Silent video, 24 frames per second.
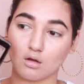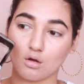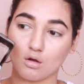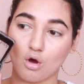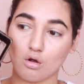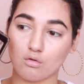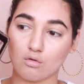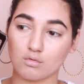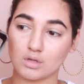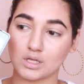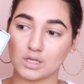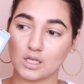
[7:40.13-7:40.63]

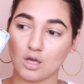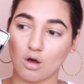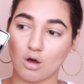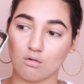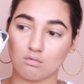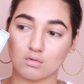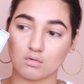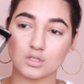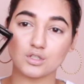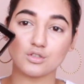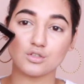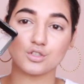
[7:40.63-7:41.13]
corally
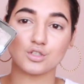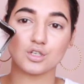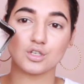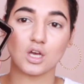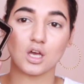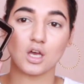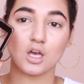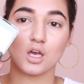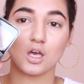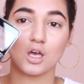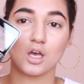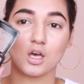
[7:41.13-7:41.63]
orange
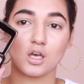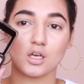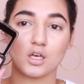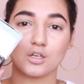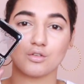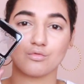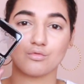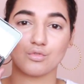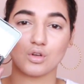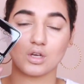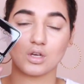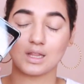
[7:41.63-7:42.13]

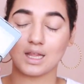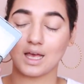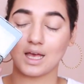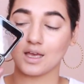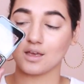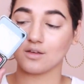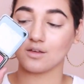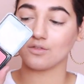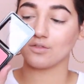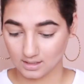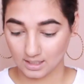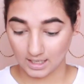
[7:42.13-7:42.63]
in real
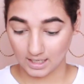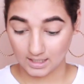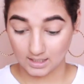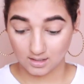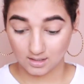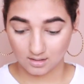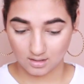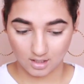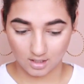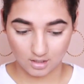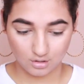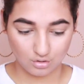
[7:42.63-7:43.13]
life. I
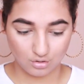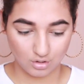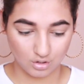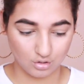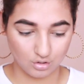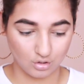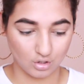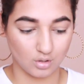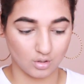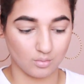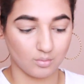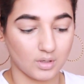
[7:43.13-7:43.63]
think so it's
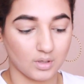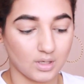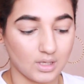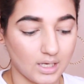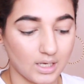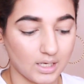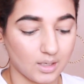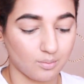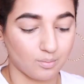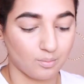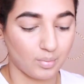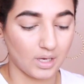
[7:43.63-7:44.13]
gonna be
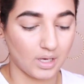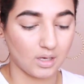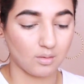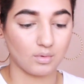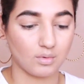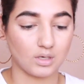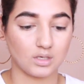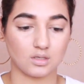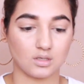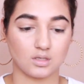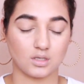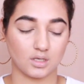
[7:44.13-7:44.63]
like
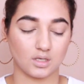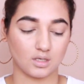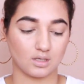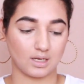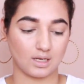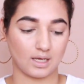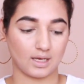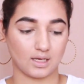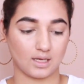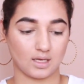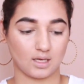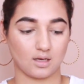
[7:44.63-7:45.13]
pigmented,
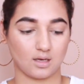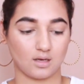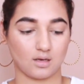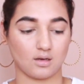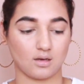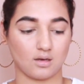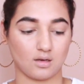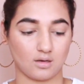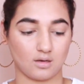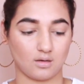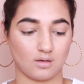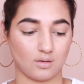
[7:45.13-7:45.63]
like
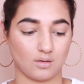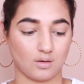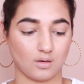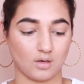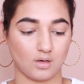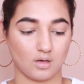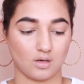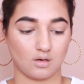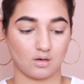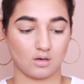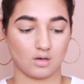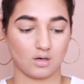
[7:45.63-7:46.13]

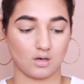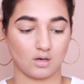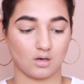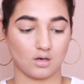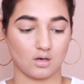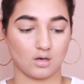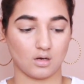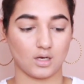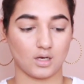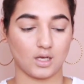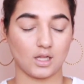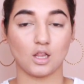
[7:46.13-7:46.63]

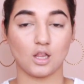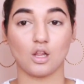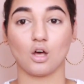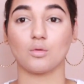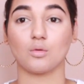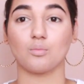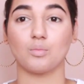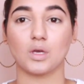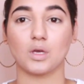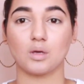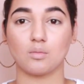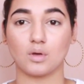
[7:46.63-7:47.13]
a hell
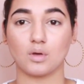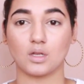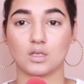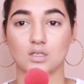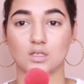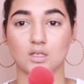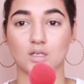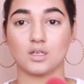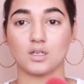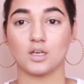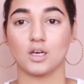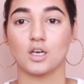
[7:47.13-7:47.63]
lot
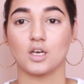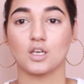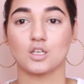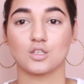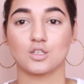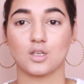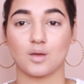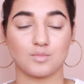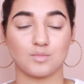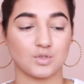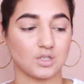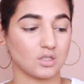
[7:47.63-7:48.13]
pigmented.
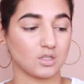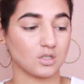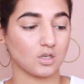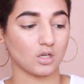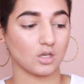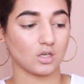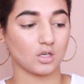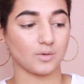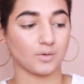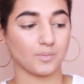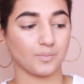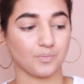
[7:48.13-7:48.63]
So I'm just
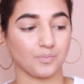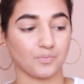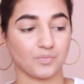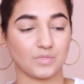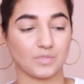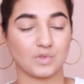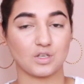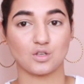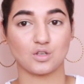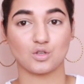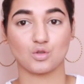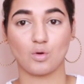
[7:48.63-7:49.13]
gonna
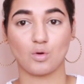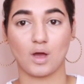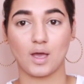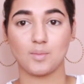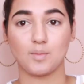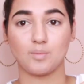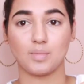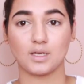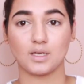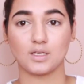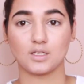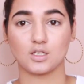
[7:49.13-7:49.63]

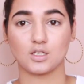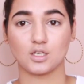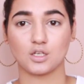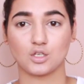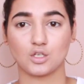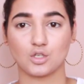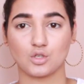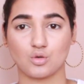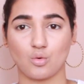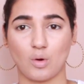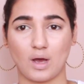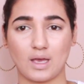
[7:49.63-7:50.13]
swipe it
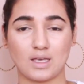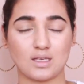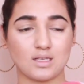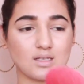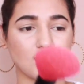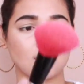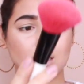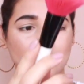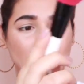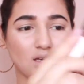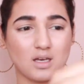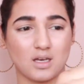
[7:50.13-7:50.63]

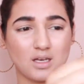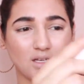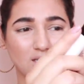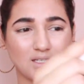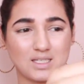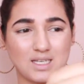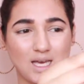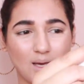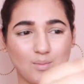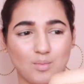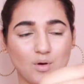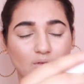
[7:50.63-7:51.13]
twice,
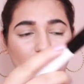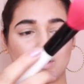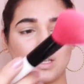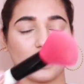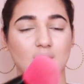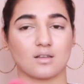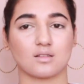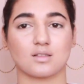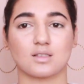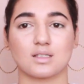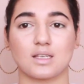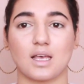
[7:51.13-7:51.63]
tap off the
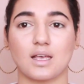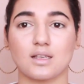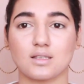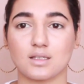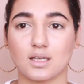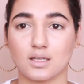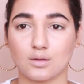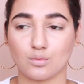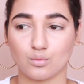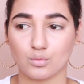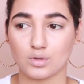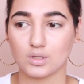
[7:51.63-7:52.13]
excess,
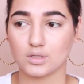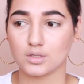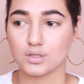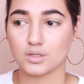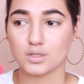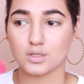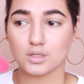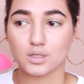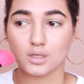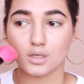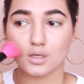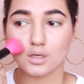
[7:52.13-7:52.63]
and we
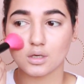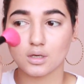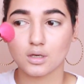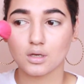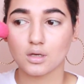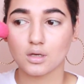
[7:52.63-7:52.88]
just see.